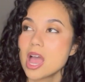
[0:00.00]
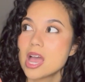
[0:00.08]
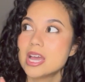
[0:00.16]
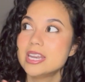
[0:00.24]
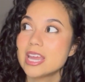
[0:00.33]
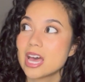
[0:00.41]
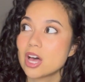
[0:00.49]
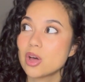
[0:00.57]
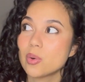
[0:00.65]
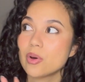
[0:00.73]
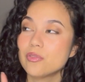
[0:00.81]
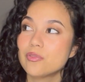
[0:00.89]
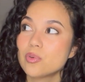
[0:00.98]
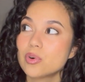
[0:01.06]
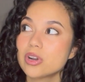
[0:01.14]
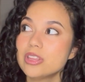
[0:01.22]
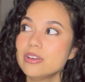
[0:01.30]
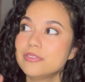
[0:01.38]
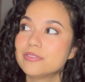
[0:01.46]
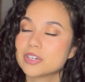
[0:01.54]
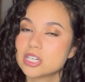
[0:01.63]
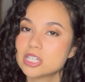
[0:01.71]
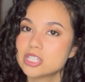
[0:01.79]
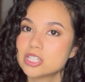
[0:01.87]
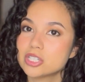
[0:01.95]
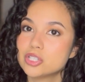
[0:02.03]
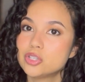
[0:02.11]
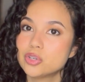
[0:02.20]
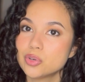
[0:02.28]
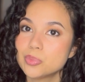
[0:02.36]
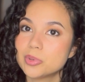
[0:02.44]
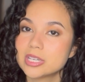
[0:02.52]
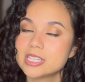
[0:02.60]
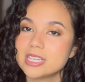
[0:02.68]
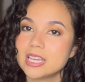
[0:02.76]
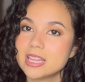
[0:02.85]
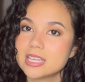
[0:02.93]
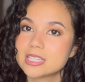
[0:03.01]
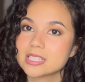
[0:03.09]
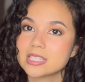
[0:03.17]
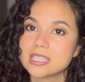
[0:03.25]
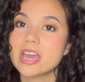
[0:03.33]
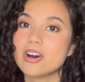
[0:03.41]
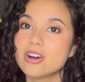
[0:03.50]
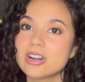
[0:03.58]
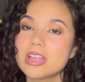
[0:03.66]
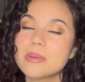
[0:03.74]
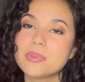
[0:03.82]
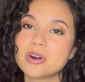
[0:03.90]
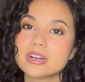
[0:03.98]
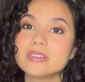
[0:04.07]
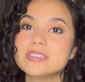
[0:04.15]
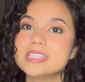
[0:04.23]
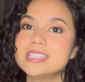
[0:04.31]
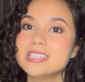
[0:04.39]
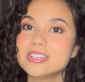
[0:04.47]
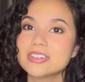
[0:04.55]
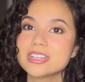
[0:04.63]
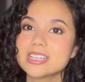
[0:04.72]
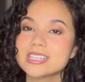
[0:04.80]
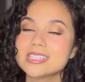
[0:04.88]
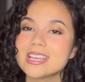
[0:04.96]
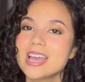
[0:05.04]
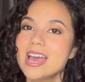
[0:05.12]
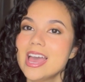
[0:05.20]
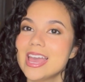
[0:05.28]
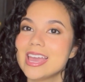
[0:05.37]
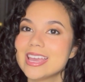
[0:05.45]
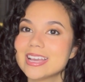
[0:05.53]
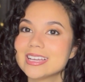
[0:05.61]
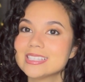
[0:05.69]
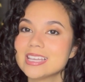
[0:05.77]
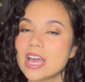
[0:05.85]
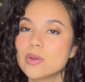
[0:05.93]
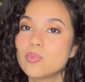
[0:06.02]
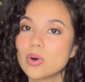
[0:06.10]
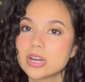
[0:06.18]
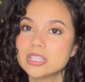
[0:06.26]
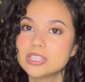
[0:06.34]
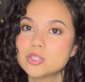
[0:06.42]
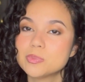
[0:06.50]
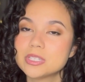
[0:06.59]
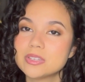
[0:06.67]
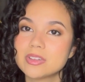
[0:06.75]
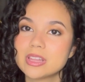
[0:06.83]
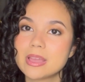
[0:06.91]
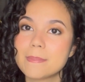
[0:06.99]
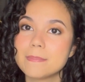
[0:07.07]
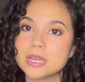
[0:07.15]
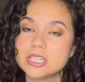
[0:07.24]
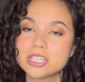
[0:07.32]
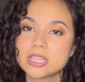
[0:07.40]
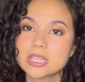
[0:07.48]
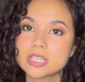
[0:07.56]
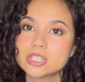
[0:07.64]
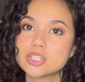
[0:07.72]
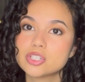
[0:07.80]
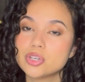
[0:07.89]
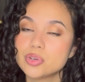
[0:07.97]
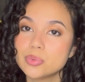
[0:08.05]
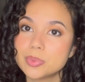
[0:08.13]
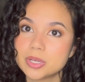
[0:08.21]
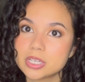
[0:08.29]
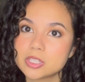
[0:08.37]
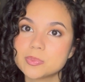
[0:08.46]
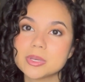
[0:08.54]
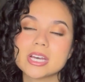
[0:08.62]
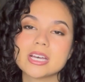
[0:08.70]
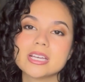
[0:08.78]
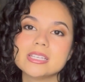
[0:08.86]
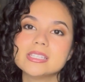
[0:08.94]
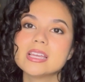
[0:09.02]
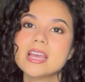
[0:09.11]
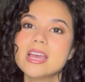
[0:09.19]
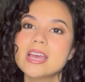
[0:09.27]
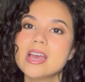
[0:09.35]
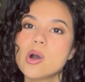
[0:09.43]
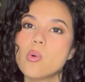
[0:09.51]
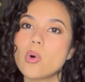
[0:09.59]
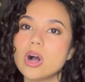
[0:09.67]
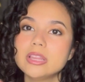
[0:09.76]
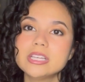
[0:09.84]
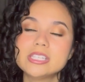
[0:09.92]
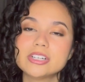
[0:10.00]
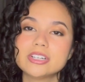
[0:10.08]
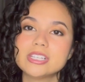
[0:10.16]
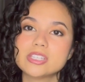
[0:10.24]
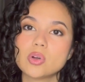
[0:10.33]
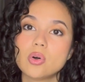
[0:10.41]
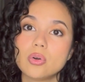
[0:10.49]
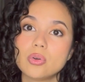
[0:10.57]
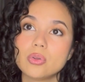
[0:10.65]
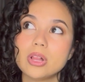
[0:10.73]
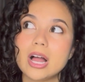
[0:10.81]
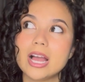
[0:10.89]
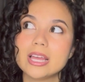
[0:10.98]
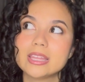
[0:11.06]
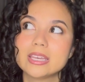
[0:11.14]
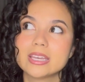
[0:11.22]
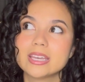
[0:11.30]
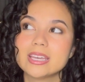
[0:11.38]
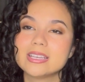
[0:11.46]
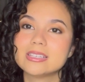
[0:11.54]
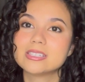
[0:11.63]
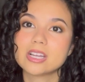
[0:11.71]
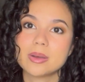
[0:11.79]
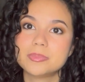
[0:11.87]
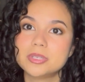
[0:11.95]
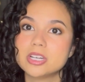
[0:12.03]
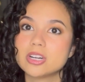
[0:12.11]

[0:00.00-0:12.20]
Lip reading: Now, for the first 2 books in this list are a part of a series, and I wanted to specifically mention these 2 books because while the series as a whole I think is top tier,